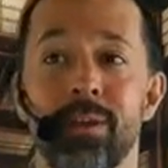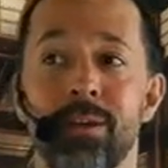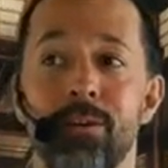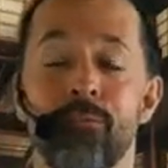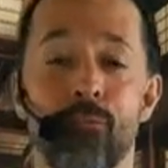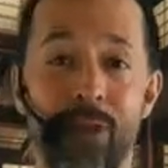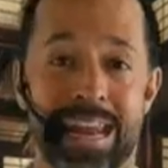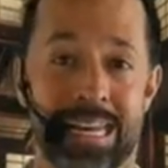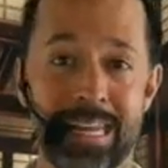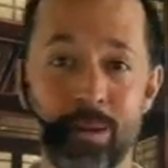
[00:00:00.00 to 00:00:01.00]

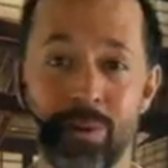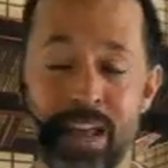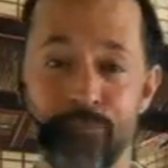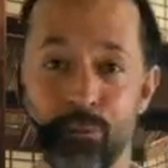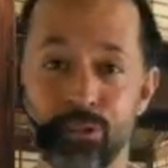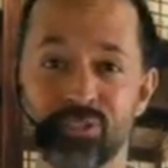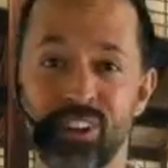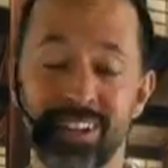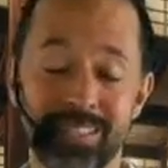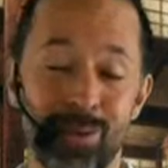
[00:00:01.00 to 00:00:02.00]
frightening when I first started
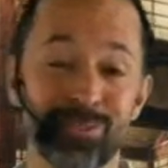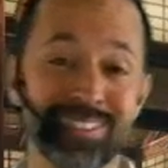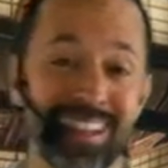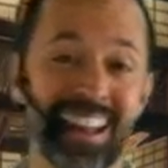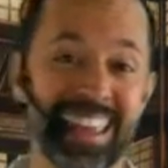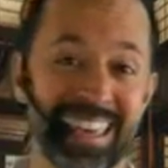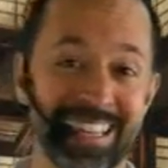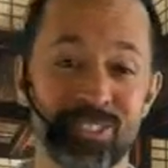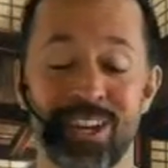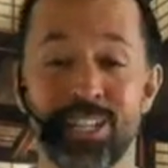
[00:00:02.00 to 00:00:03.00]
because I was still a kid
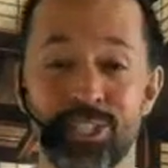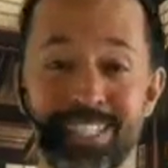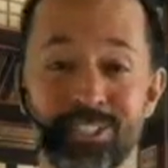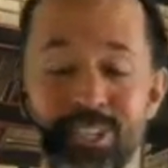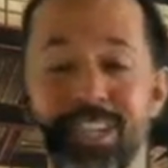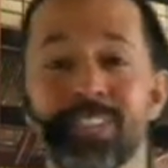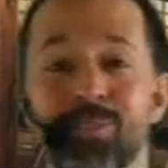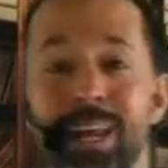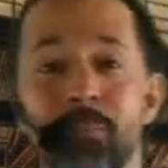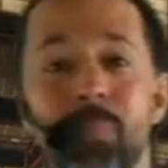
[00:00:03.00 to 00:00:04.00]
trying to teach kids,
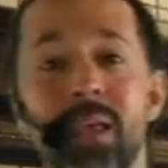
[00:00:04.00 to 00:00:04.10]
right?